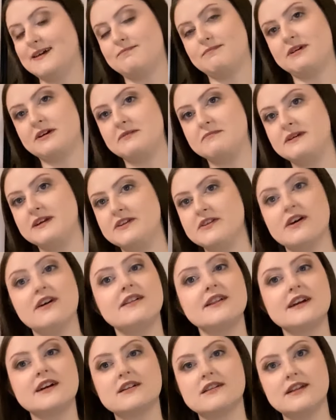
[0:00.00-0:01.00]
my Me
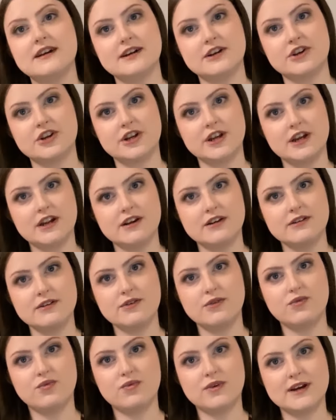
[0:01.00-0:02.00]
Dolly collection
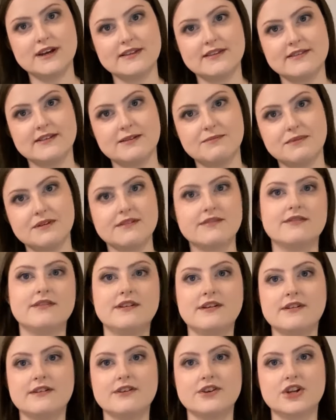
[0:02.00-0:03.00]
winds up as
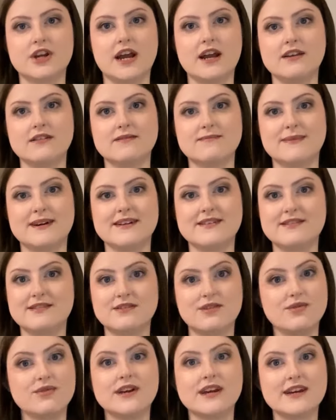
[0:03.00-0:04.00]
large as my
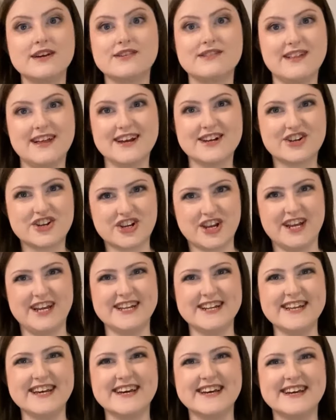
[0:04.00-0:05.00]
So Kate
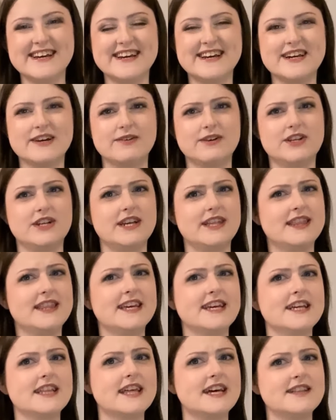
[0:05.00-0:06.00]
collection, which I
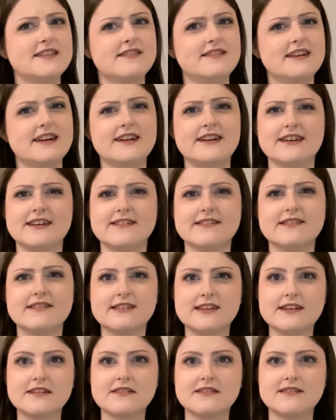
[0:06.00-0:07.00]
think that's standing at
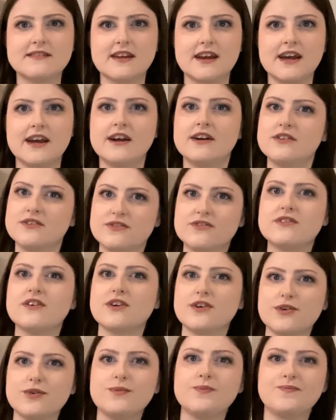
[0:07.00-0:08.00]
6.
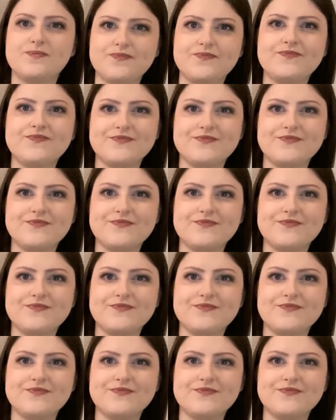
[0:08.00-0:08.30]
So